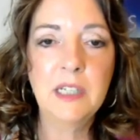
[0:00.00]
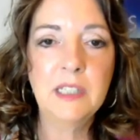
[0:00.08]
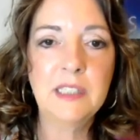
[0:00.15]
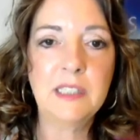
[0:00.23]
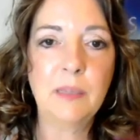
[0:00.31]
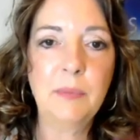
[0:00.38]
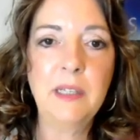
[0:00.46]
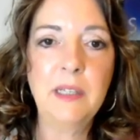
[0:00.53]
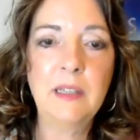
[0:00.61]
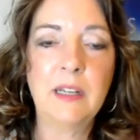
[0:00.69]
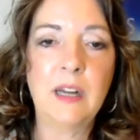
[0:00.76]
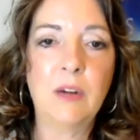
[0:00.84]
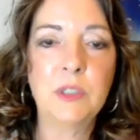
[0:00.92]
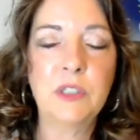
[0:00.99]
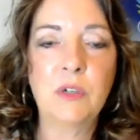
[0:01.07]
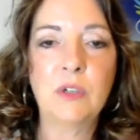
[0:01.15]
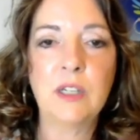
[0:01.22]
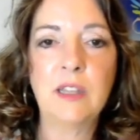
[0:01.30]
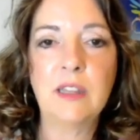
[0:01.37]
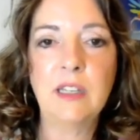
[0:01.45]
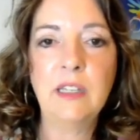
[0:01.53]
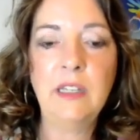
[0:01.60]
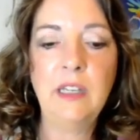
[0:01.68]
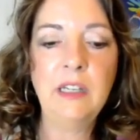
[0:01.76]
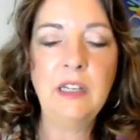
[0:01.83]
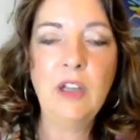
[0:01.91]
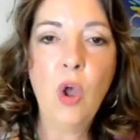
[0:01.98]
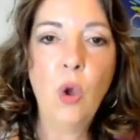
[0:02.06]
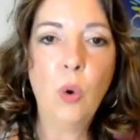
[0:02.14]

something that I was already thinking